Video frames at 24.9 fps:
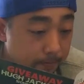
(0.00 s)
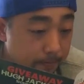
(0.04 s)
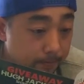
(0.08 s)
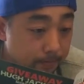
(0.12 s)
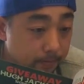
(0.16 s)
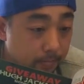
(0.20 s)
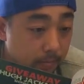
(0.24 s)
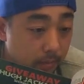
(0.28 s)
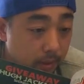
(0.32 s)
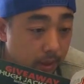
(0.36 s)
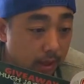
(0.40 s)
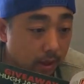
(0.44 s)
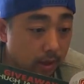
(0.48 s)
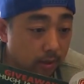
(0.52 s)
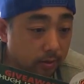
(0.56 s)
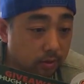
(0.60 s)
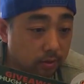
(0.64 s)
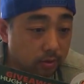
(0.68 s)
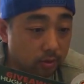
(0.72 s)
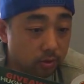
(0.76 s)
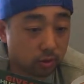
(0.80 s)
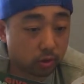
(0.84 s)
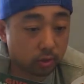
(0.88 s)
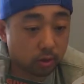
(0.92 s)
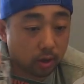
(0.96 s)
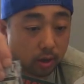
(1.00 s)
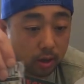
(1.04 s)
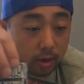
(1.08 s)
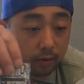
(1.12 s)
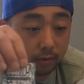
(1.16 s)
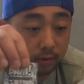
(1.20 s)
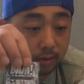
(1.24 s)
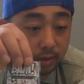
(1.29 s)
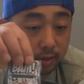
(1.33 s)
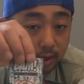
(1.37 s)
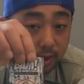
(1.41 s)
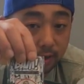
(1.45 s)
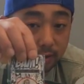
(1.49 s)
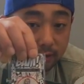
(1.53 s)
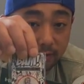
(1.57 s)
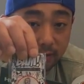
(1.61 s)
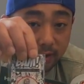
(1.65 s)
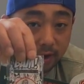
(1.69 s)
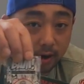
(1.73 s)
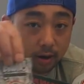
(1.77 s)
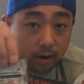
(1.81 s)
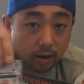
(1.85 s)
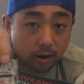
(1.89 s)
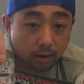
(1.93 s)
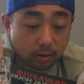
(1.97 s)
yeah, this is Shaun of the Dead fan
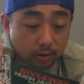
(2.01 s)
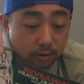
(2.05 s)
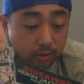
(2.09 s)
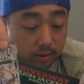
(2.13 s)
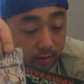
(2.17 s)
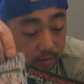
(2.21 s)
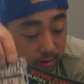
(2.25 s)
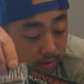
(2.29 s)
art.